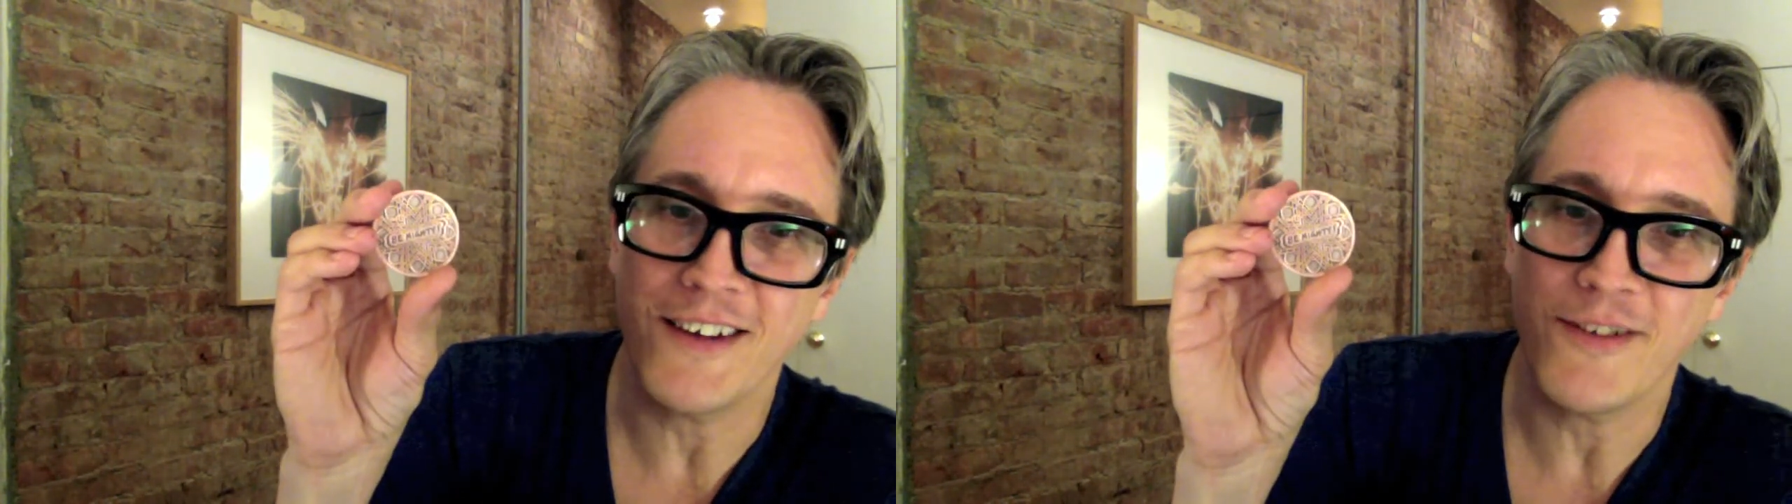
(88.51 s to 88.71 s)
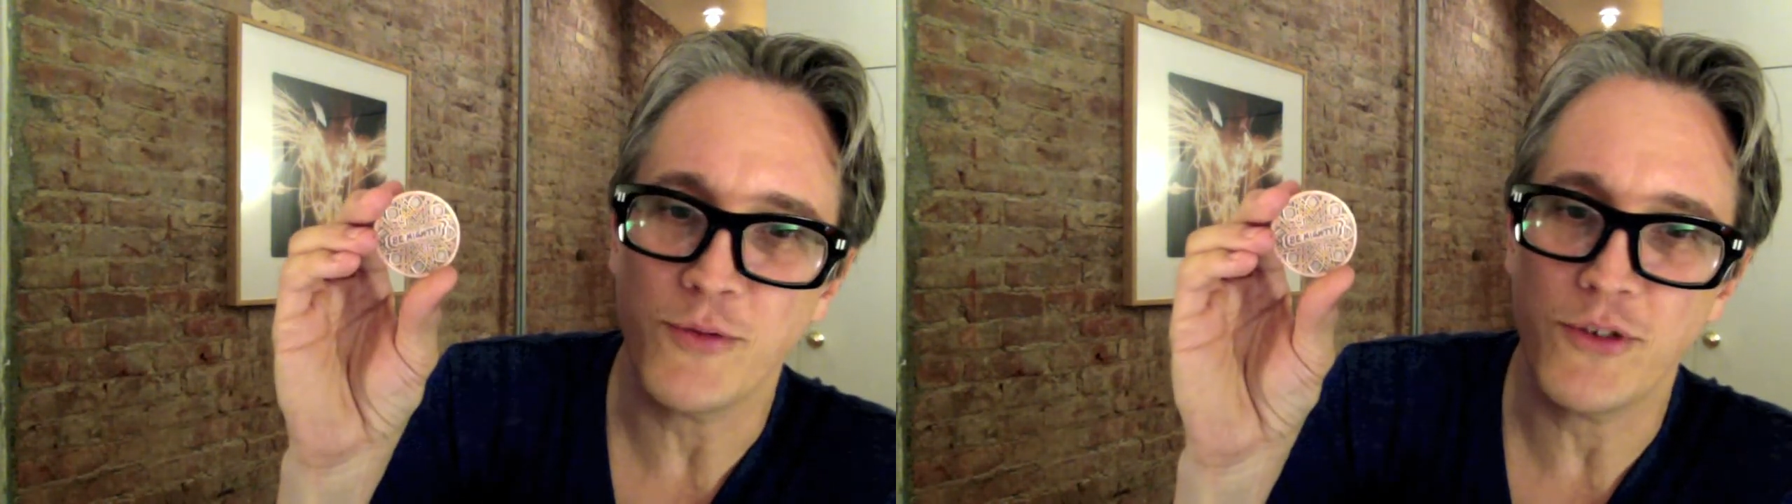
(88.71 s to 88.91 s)

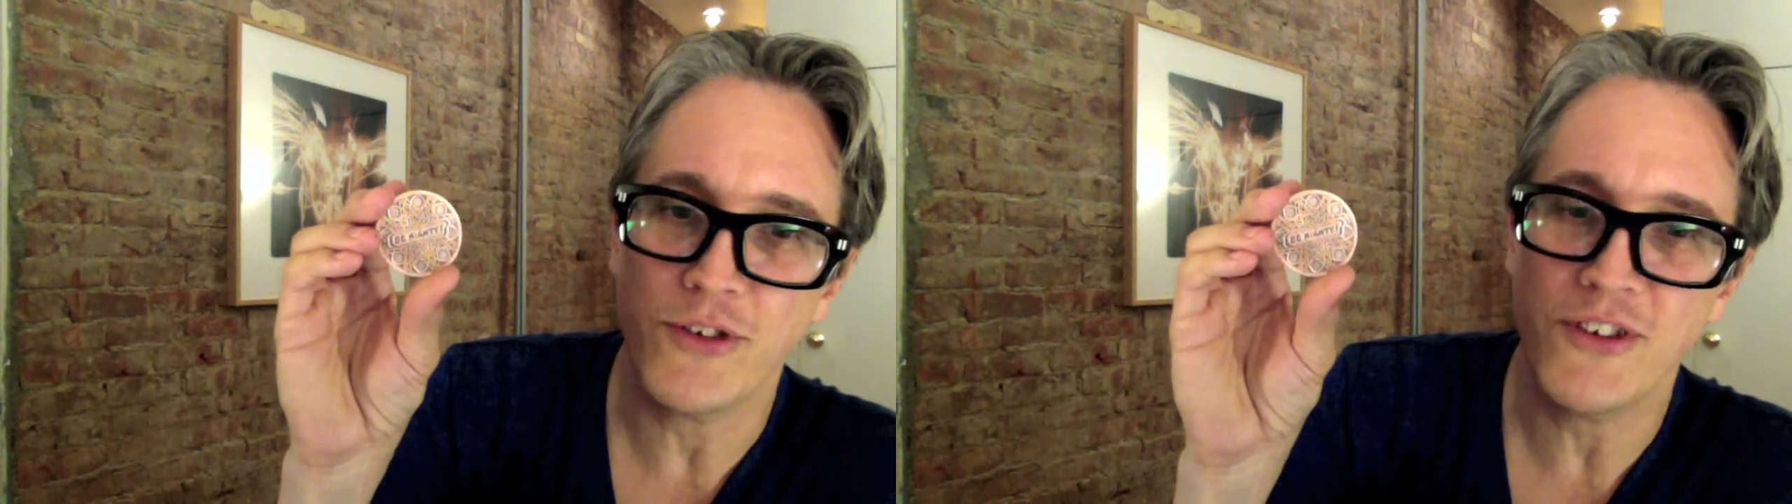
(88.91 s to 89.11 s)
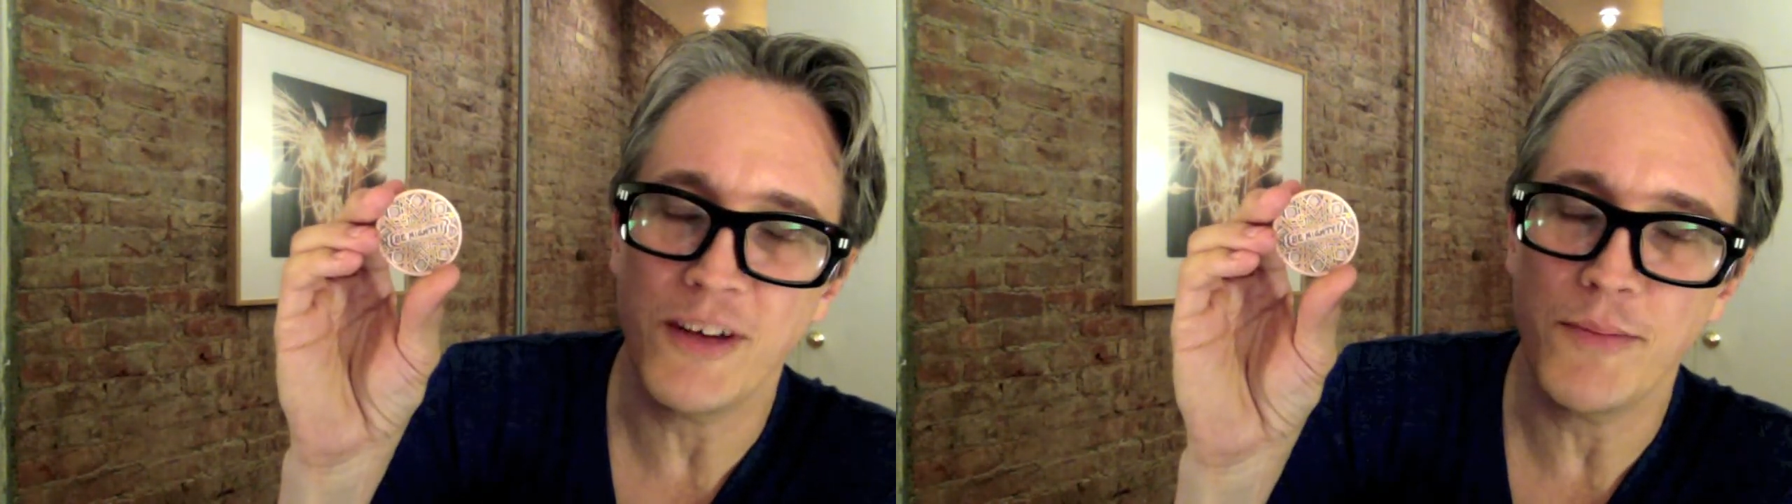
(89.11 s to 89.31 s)
and it was
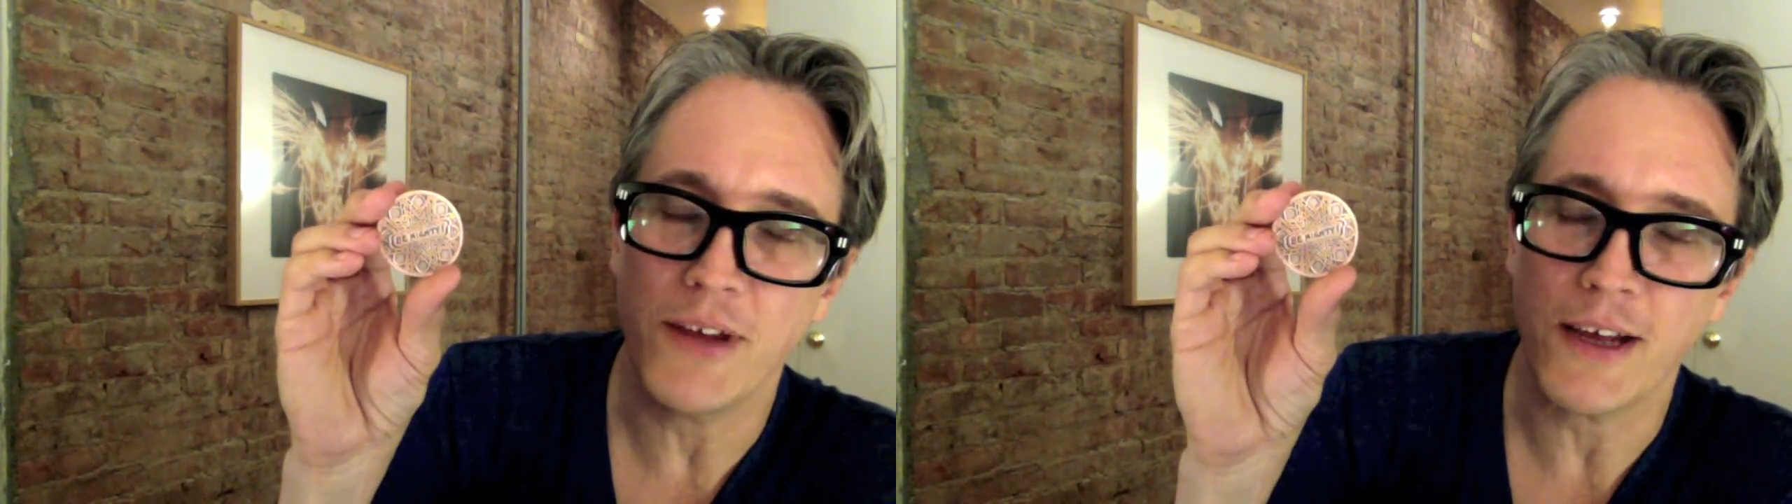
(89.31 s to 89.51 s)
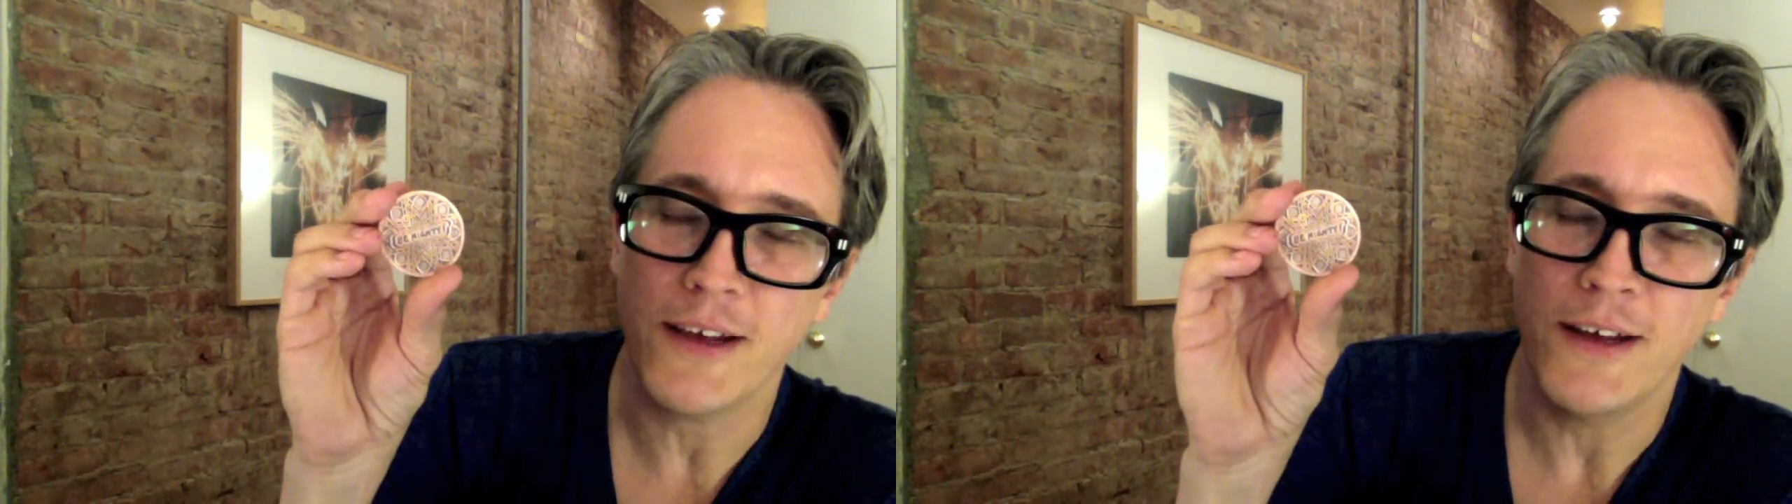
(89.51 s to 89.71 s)
seemed
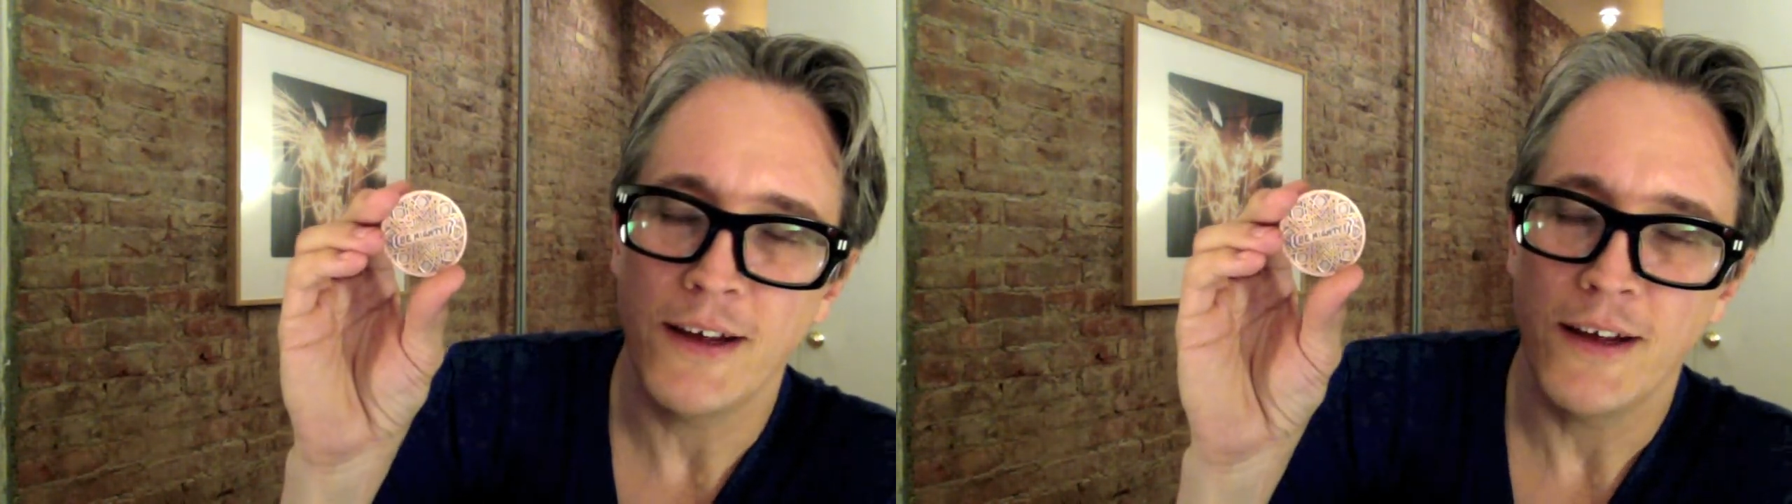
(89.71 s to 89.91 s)
like,